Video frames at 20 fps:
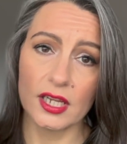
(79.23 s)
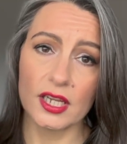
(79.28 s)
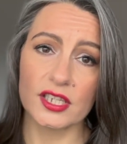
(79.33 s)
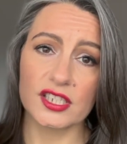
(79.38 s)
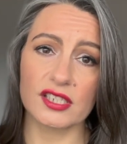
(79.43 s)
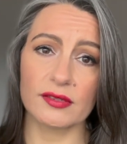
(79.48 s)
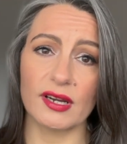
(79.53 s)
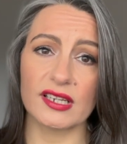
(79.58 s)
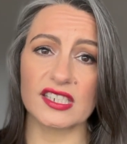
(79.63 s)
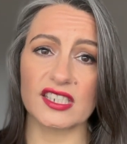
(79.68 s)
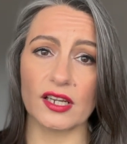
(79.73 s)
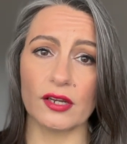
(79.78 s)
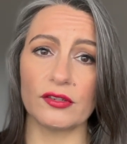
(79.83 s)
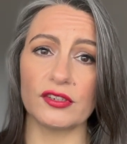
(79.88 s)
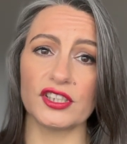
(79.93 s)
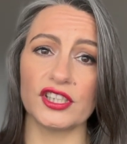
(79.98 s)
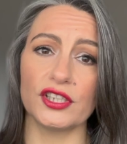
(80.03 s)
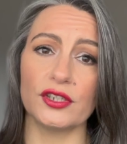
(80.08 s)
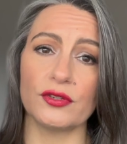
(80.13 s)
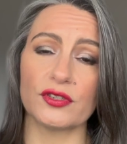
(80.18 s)
So I don't
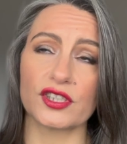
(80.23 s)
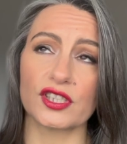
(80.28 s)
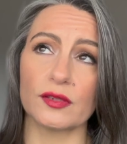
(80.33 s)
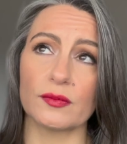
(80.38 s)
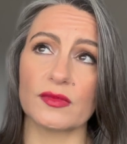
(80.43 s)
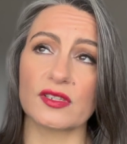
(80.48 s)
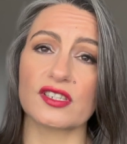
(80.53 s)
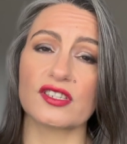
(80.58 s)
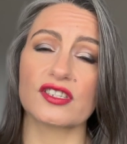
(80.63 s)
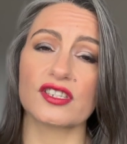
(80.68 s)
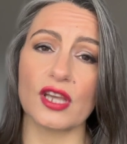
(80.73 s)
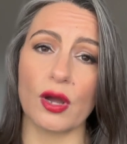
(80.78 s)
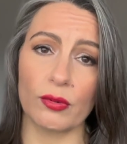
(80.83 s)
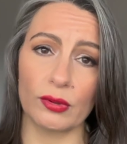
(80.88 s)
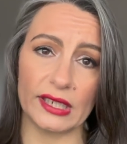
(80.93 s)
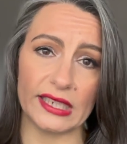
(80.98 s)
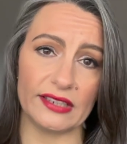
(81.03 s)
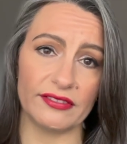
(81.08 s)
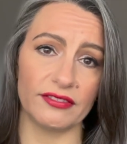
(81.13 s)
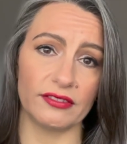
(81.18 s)
use them
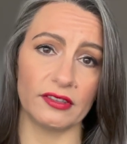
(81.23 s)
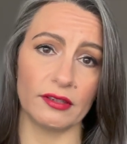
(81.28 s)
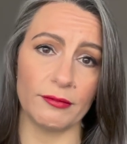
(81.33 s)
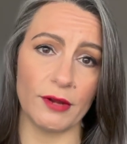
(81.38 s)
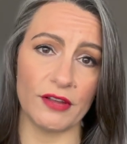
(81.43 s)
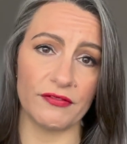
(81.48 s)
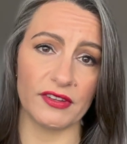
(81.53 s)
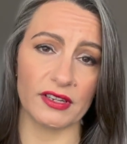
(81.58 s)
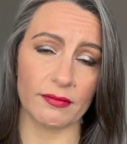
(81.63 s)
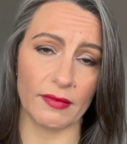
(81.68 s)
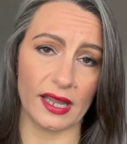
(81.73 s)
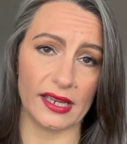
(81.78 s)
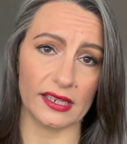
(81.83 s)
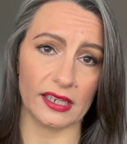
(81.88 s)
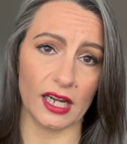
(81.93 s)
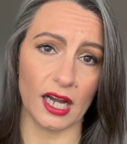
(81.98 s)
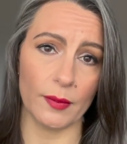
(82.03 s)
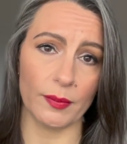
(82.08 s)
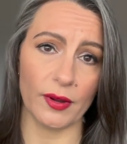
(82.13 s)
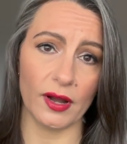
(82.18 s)
solely for removing
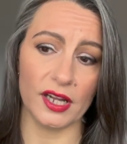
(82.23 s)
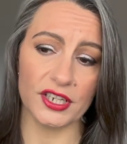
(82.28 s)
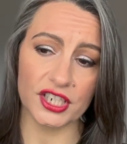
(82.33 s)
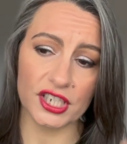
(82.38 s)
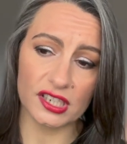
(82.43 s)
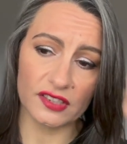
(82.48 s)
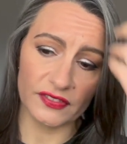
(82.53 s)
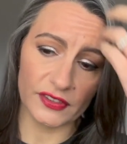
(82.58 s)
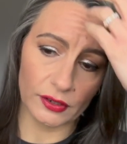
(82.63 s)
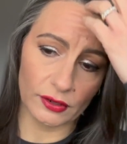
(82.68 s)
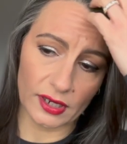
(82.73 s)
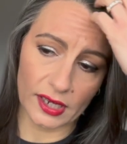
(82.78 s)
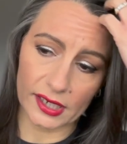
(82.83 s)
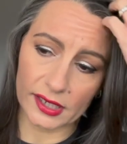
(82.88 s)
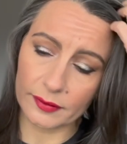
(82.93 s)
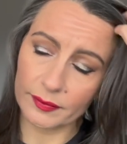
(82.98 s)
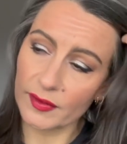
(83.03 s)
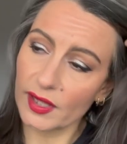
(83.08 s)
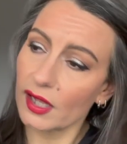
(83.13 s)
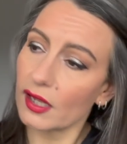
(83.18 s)
makeup. I just feel
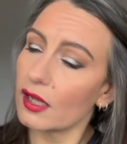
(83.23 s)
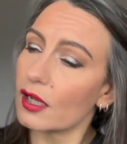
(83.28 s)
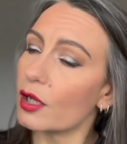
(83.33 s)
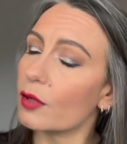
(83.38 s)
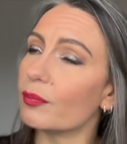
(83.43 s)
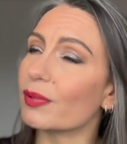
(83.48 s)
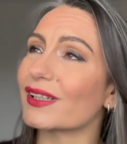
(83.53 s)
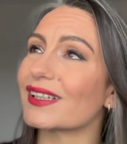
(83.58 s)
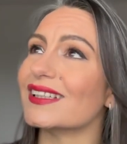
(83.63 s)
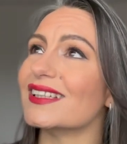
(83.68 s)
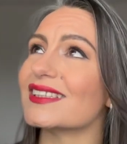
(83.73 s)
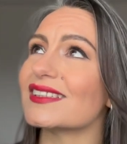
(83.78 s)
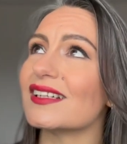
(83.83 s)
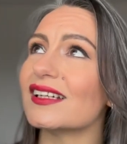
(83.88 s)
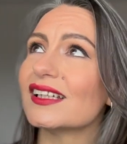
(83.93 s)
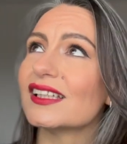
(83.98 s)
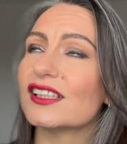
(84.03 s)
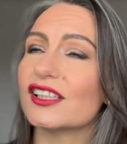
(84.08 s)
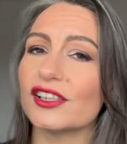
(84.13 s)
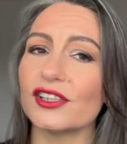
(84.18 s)
like because
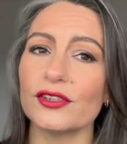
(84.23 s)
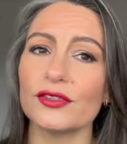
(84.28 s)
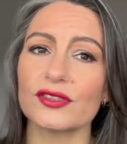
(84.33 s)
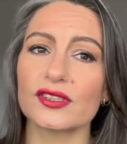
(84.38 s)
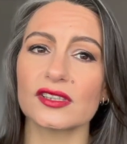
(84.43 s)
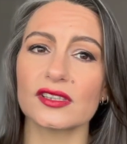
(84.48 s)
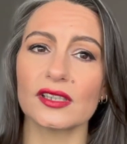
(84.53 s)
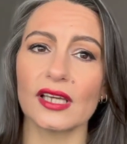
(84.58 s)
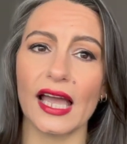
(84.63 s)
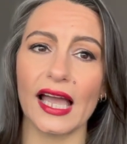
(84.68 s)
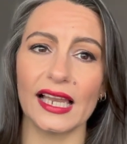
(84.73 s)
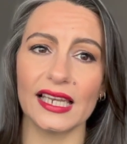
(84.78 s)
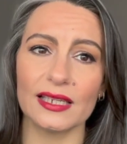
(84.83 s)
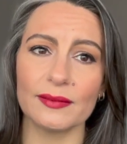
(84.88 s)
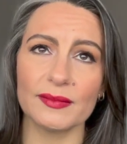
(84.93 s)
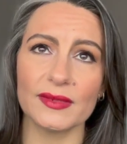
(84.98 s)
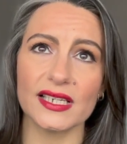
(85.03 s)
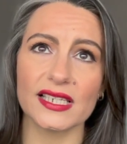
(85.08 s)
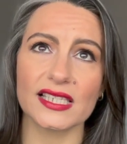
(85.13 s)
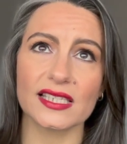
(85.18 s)
I use the
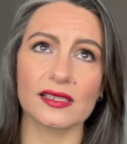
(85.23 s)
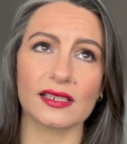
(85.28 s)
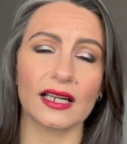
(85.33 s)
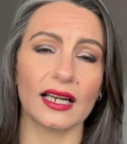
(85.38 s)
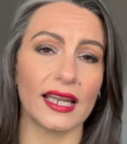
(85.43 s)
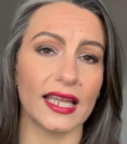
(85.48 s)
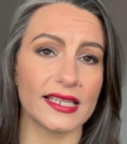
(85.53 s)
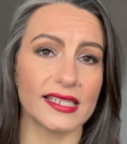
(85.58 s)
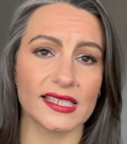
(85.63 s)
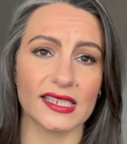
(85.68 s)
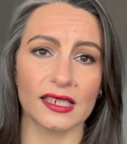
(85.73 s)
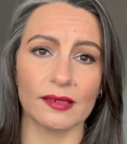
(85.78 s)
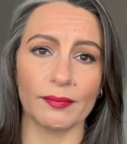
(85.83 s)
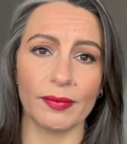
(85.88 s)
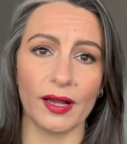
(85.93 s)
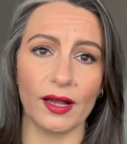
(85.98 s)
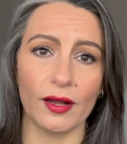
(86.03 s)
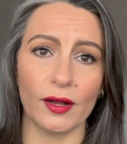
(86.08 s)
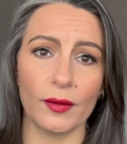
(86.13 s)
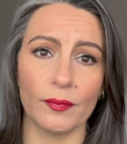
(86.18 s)
Elemis cleansing
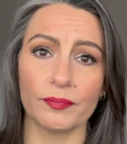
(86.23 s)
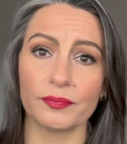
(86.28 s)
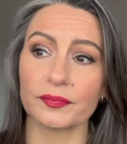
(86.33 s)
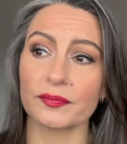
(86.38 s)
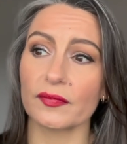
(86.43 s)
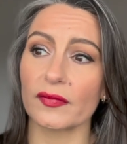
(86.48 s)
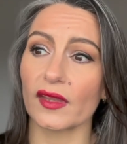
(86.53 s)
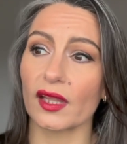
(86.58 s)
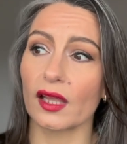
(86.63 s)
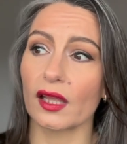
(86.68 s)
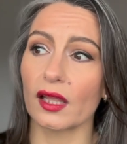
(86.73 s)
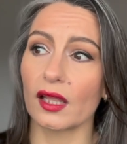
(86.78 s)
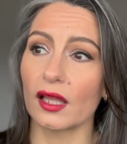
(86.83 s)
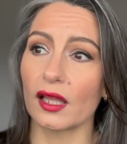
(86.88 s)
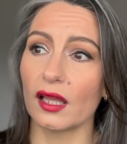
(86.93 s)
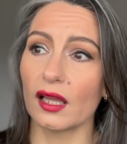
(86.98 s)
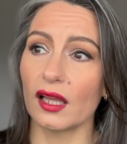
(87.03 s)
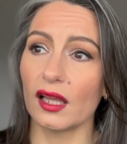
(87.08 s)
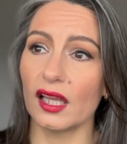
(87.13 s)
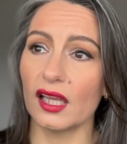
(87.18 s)
balm,
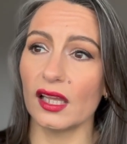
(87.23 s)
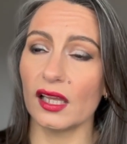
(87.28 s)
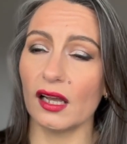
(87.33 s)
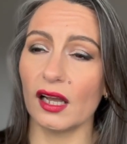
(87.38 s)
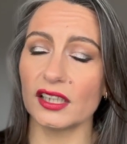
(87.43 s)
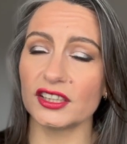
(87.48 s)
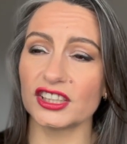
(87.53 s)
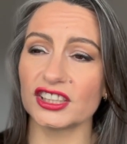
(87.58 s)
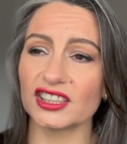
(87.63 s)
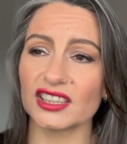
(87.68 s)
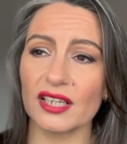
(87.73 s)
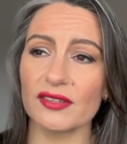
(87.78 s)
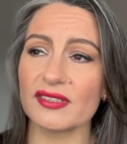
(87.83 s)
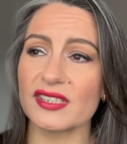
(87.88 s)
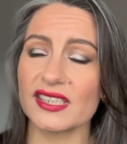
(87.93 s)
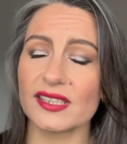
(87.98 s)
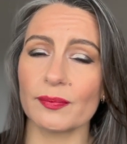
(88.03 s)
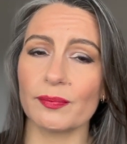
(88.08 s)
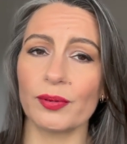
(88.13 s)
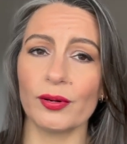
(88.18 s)
I just don't
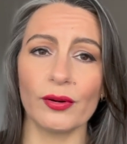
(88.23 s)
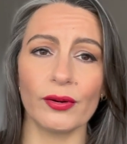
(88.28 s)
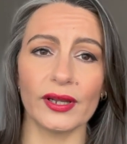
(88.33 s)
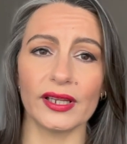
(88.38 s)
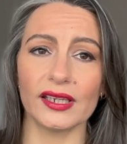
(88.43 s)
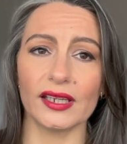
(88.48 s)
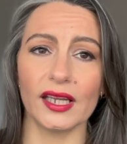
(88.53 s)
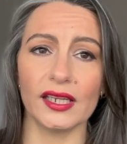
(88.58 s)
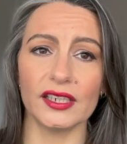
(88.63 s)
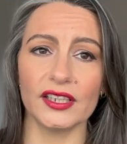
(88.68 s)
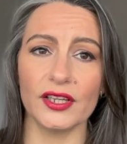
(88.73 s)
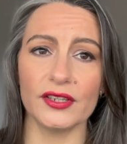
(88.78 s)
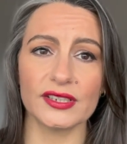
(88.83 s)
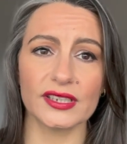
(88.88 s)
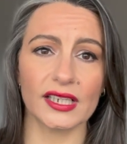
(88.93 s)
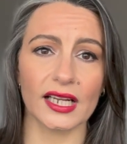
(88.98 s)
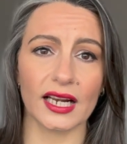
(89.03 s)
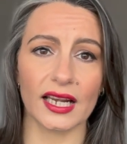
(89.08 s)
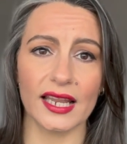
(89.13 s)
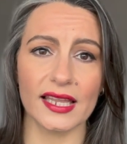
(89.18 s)
see the point in
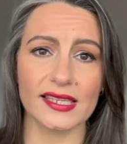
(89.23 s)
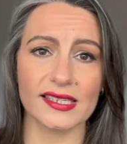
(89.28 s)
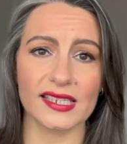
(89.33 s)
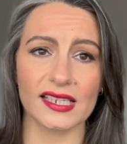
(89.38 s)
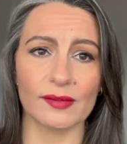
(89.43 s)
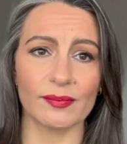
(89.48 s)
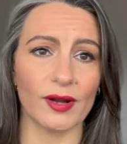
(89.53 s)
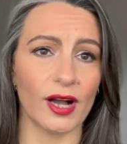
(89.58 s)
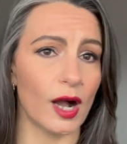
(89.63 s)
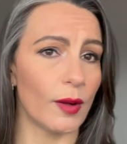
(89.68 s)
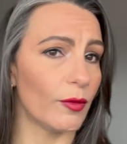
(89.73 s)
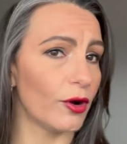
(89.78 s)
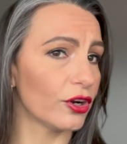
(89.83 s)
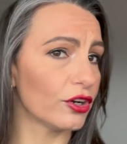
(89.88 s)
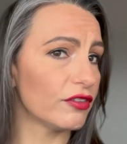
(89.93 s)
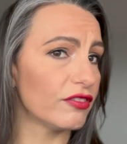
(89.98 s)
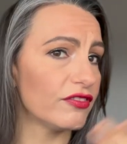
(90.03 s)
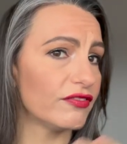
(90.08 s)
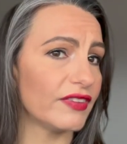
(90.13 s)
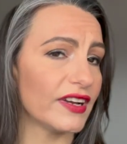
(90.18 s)
using a cleansing balm on
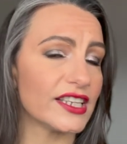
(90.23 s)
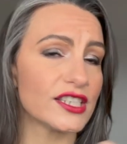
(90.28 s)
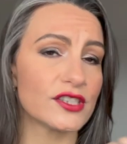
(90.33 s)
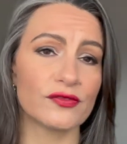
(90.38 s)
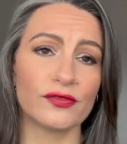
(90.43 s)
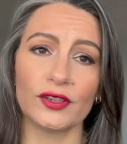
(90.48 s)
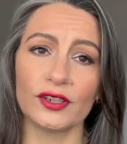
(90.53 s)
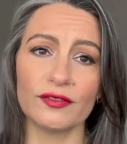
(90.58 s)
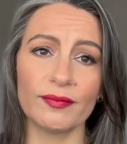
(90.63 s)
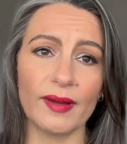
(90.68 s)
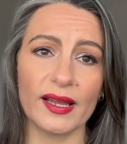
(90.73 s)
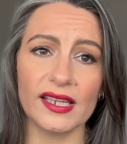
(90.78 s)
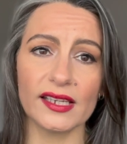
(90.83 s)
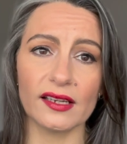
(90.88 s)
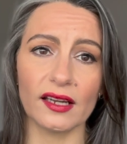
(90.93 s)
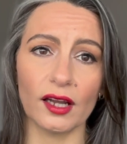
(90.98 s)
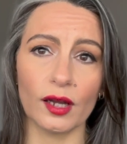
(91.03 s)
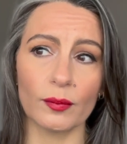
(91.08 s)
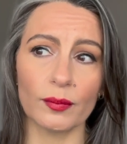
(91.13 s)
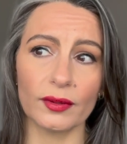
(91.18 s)
a face full of
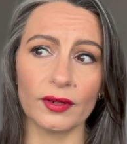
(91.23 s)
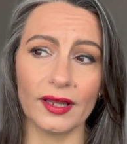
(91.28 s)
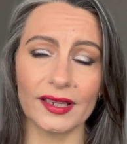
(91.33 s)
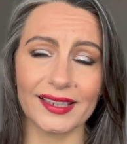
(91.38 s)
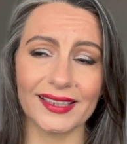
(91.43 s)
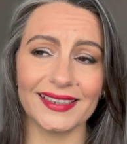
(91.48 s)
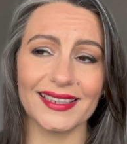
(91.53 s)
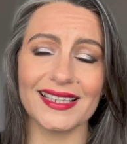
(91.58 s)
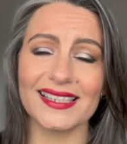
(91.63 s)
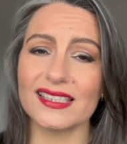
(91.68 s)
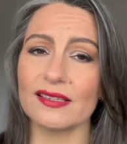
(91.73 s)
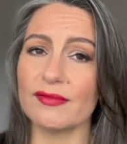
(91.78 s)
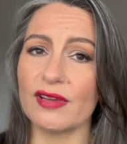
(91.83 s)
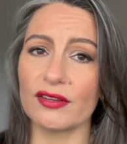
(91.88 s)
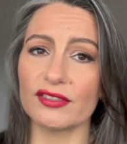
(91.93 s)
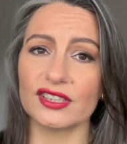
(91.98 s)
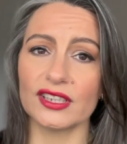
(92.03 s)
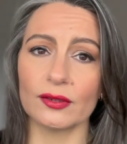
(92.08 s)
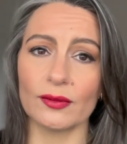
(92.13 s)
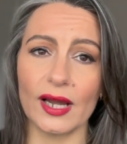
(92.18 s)
makeup. Like, yes, it
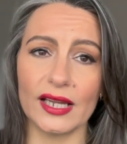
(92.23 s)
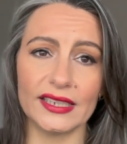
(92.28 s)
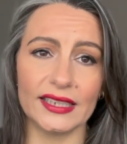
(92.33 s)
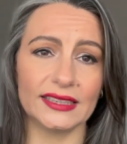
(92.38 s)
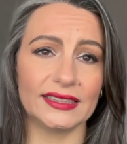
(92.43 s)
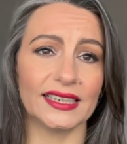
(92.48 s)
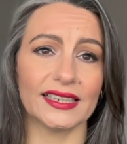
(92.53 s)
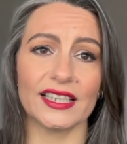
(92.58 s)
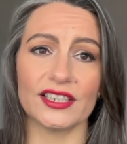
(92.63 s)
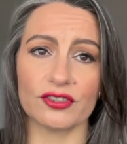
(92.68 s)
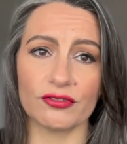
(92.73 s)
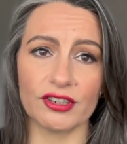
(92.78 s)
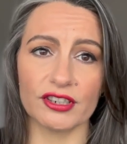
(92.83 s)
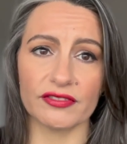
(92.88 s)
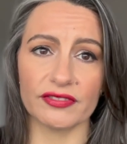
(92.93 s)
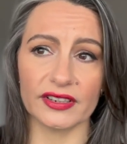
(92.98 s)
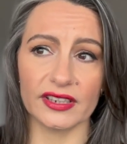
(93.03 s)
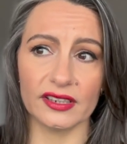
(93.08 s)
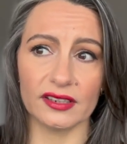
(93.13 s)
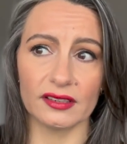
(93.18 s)
melts it away. Yes, it gets rid
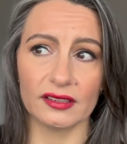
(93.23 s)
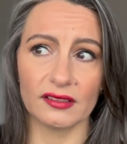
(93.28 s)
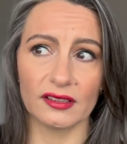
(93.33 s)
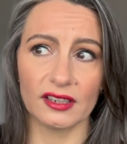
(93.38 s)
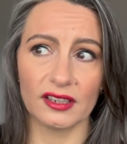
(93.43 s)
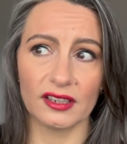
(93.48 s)
of it.